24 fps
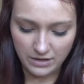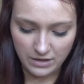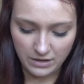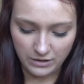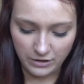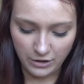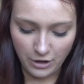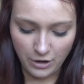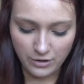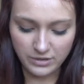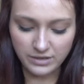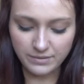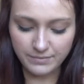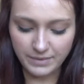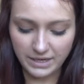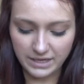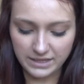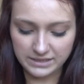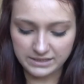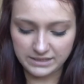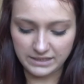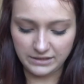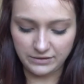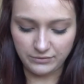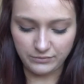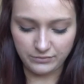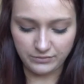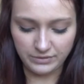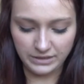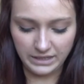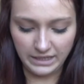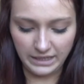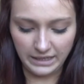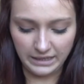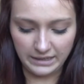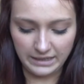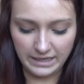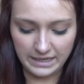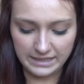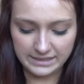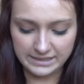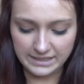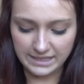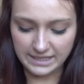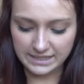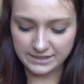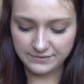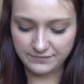the only magazine you will need, as
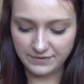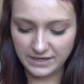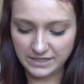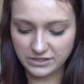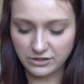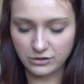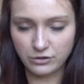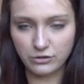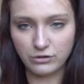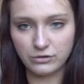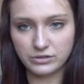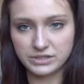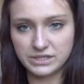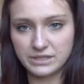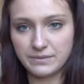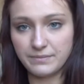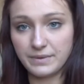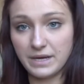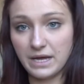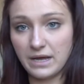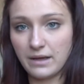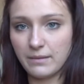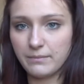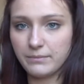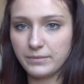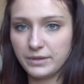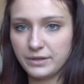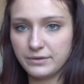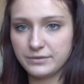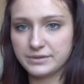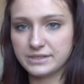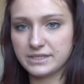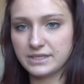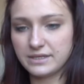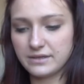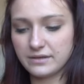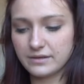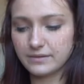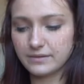it has fashion, gossip and music.